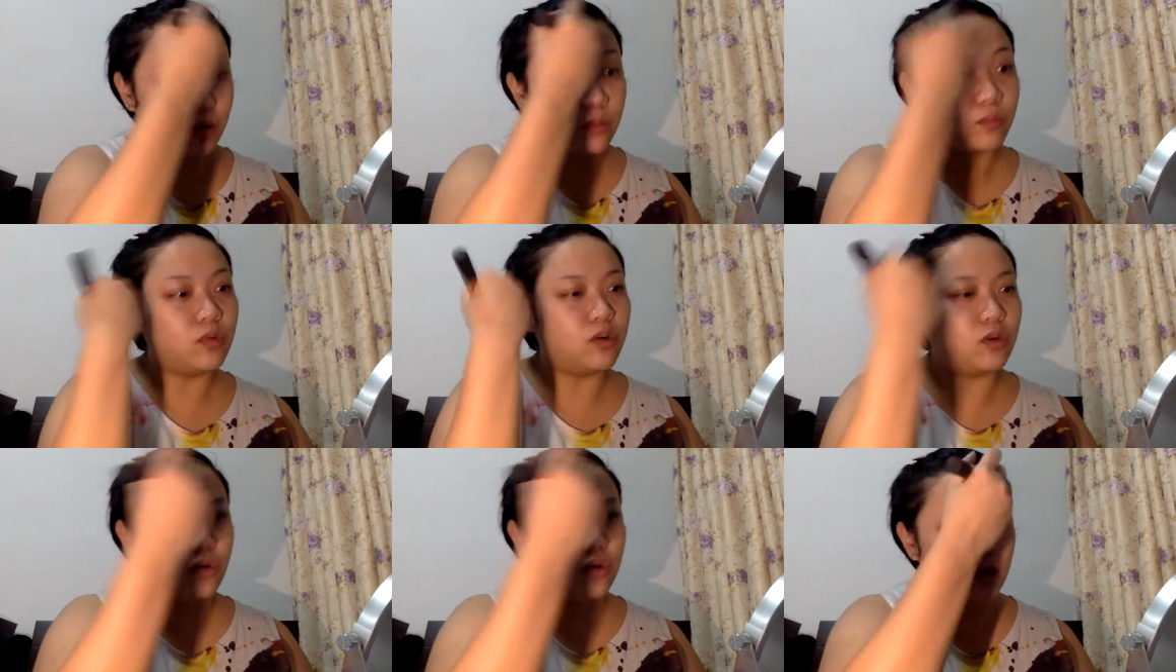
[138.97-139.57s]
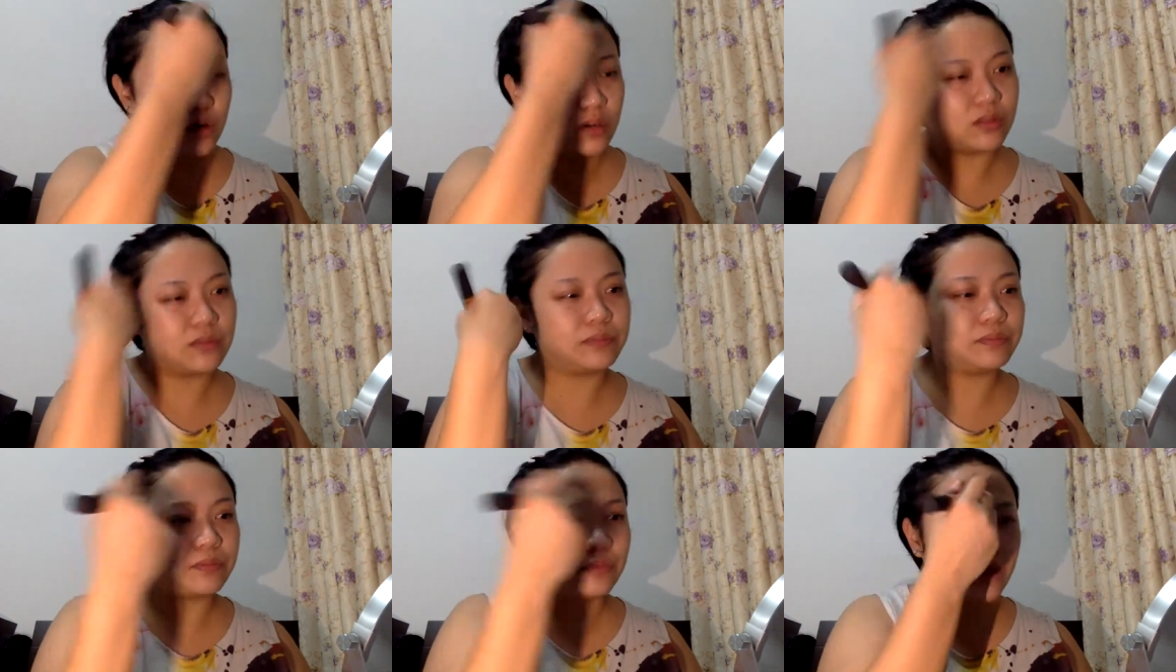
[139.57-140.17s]
more
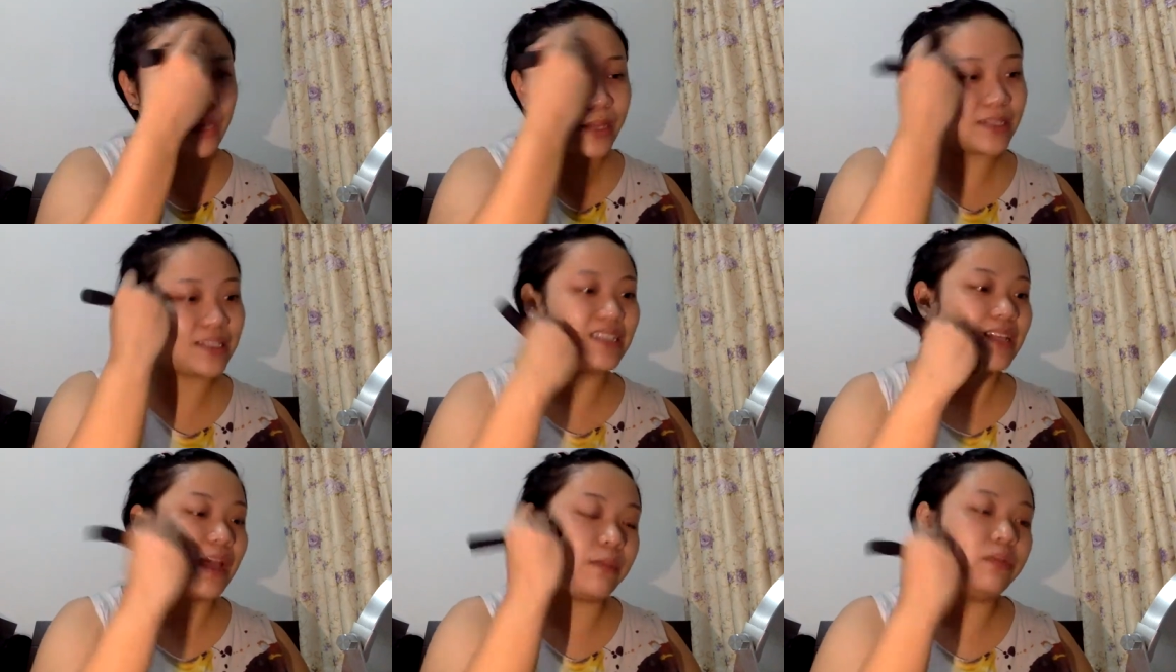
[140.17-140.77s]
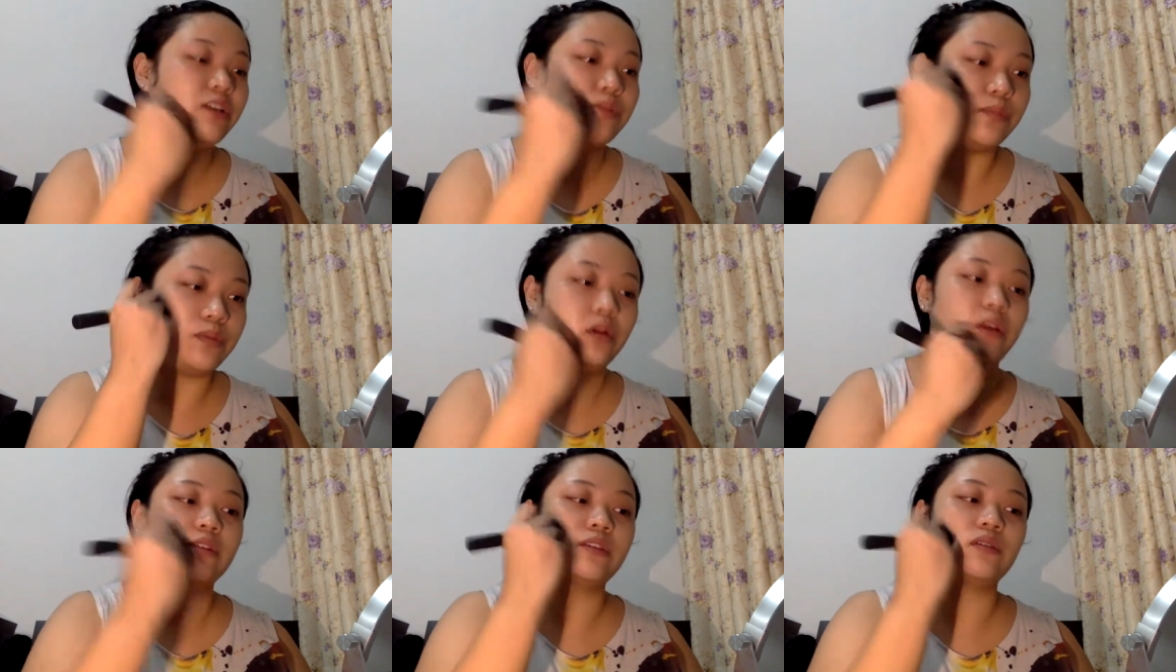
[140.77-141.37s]
established
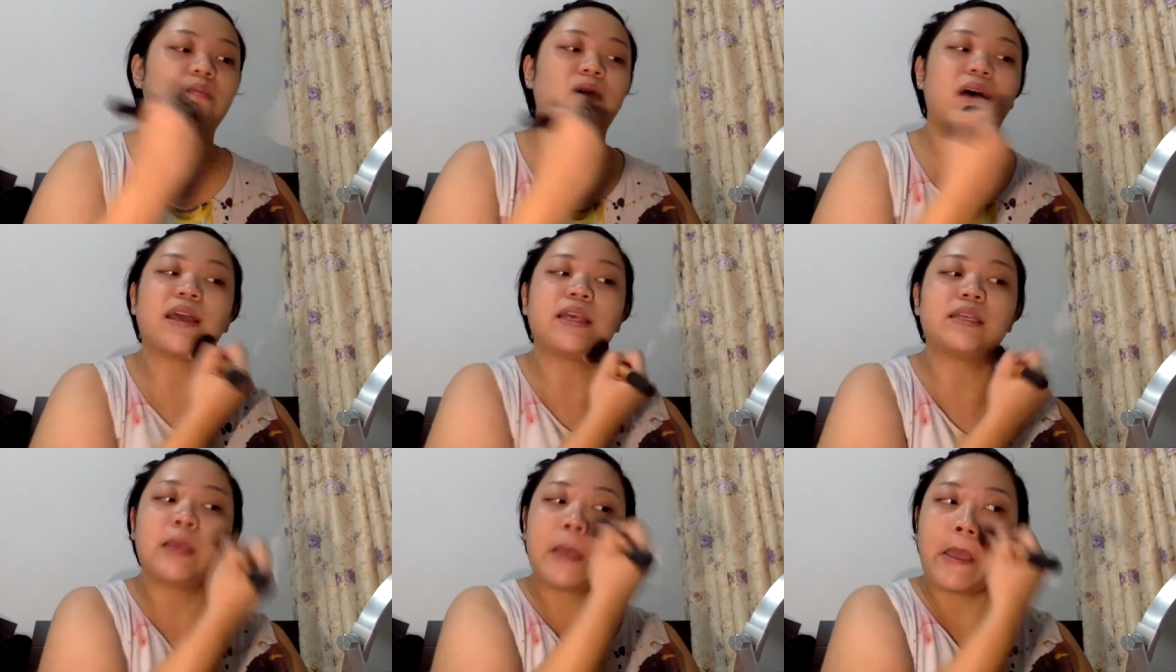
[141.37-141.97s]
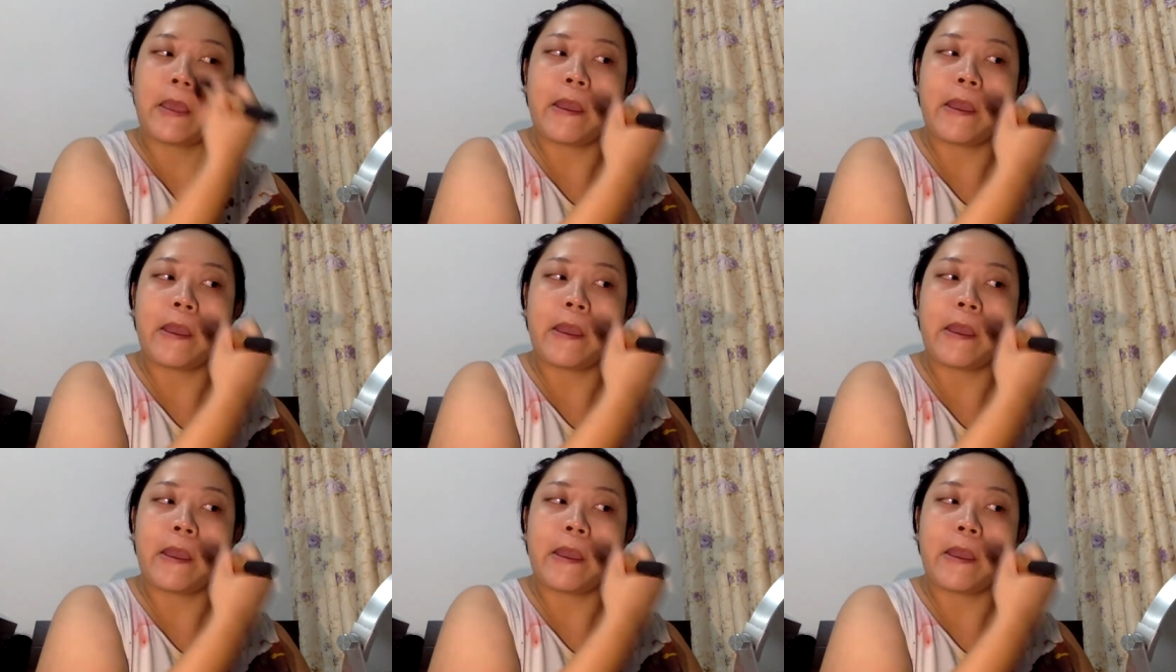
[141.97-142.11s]
brands to buy